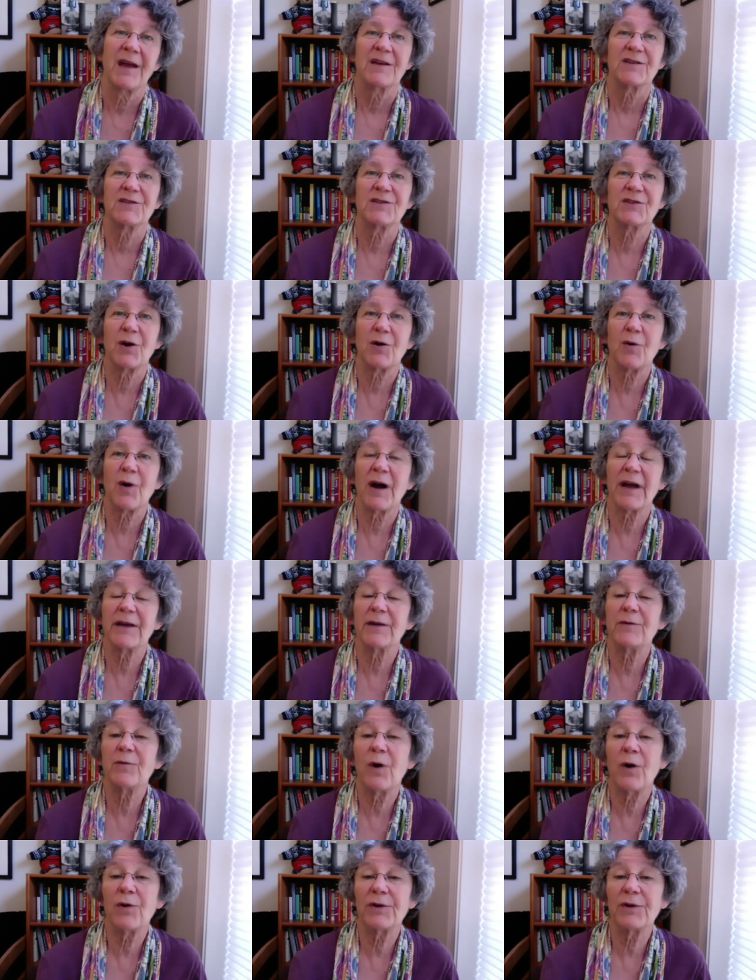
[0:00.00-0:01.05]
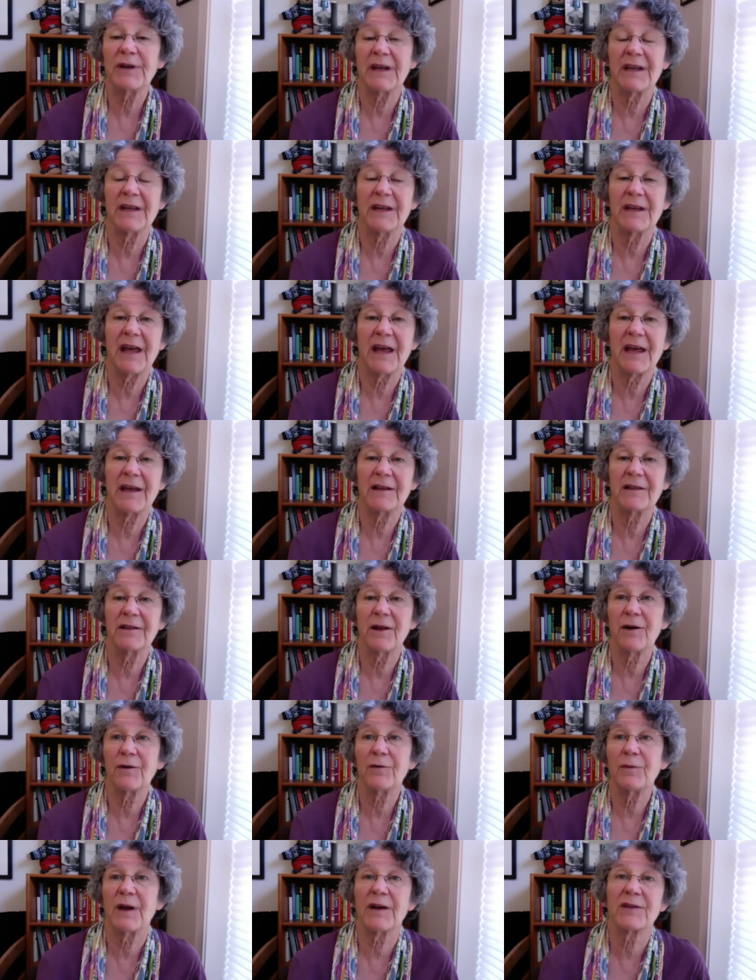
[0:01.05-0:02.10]
So I enrolled in a
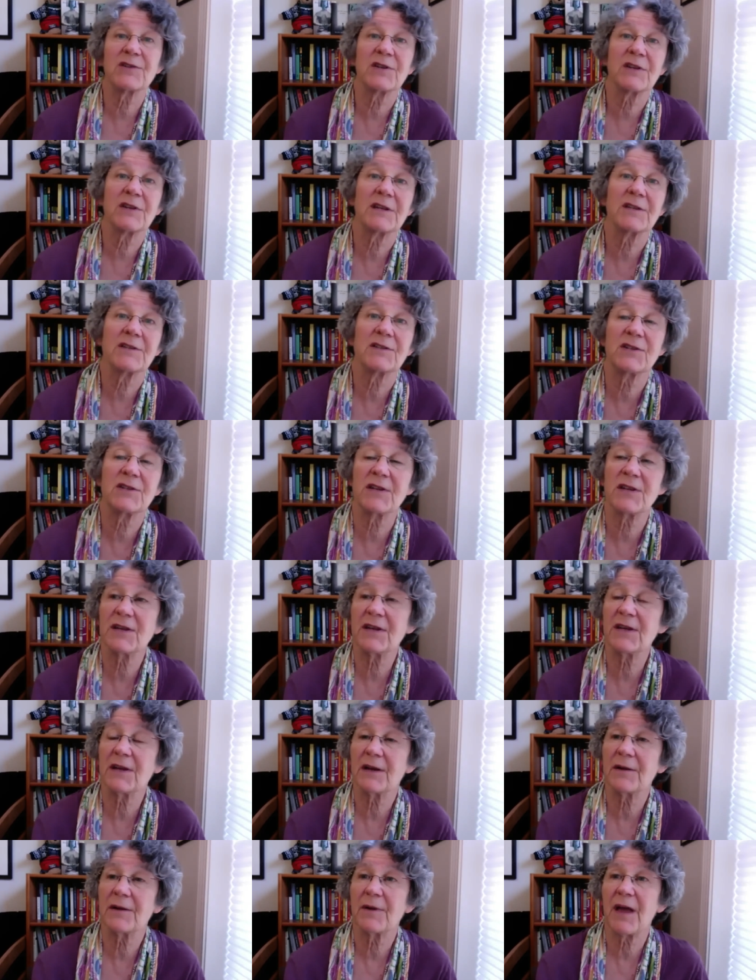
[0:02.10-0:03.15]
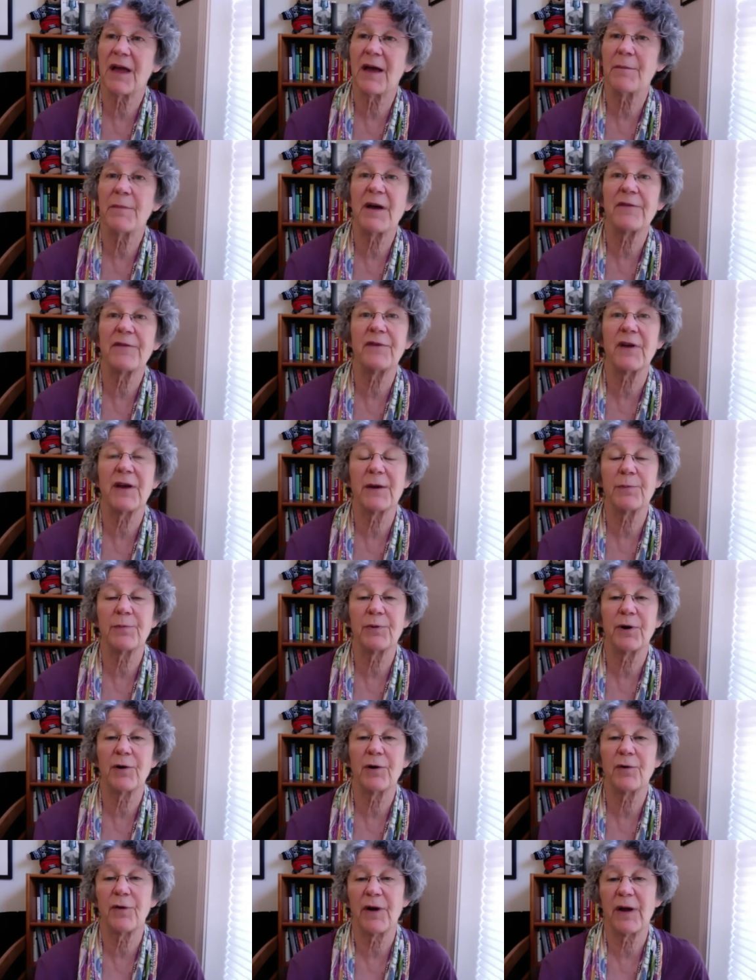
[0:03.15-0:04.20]
low residency MFA
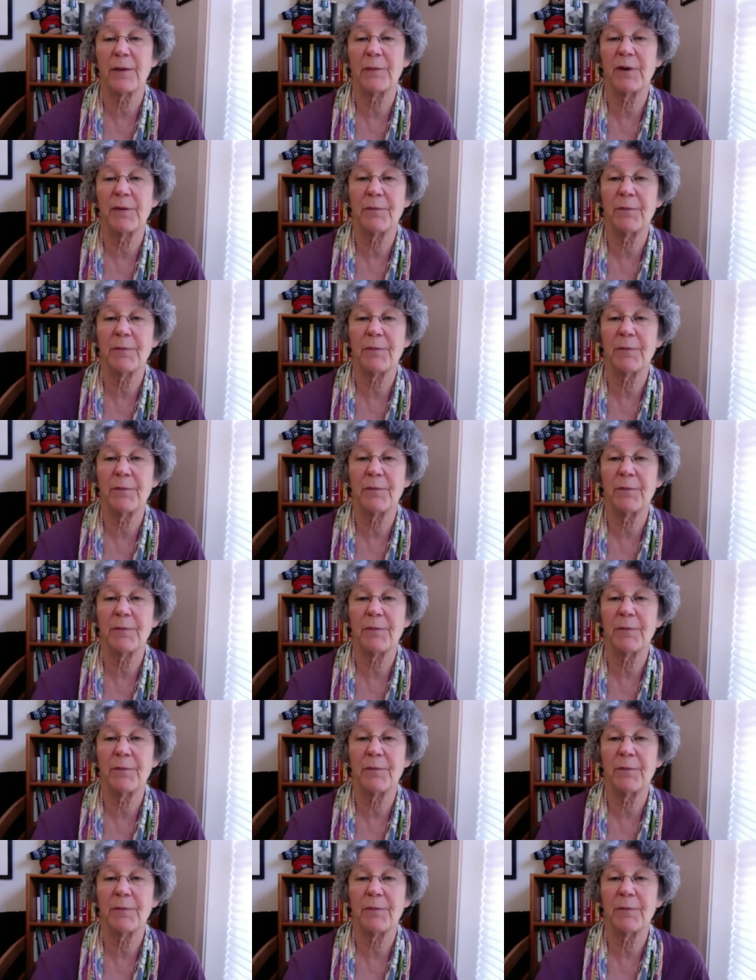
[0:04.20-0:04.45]
program,